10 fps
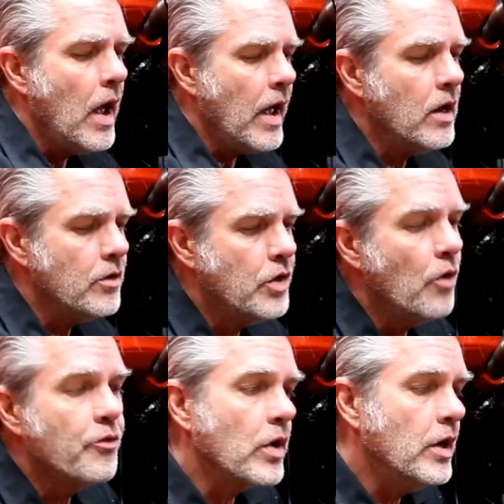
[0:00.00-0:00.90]
and
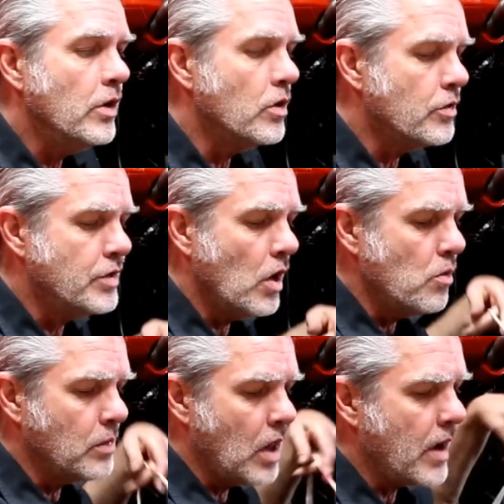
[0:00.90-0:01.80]
don't forget your
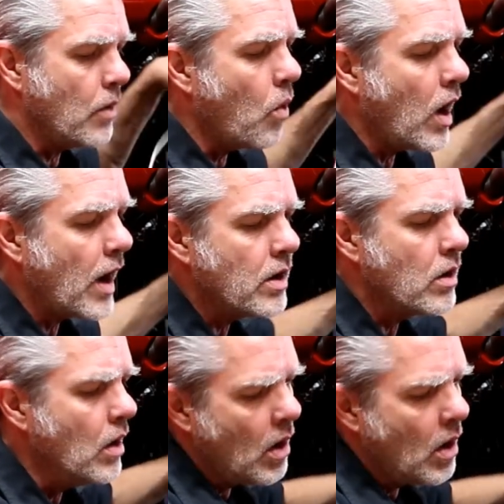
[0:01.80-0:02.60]
dome light wire